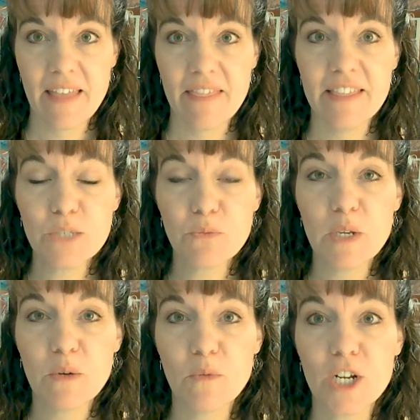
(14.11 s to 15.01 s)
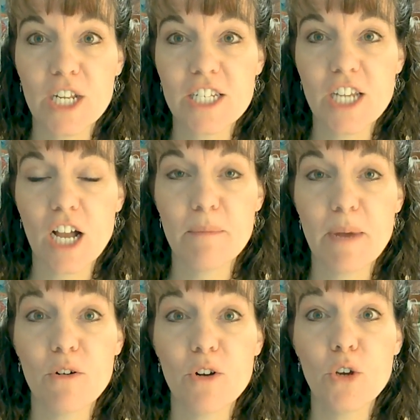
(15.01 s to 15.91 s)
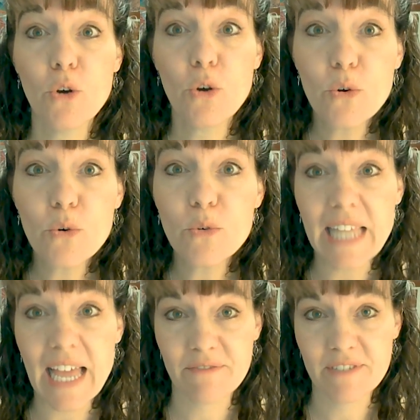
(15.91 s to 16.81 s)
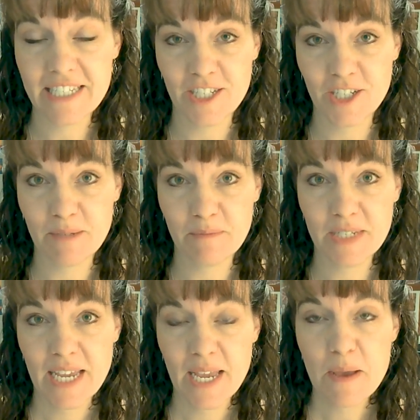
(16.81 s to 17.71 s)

This week we're going to talk about who left Egypt,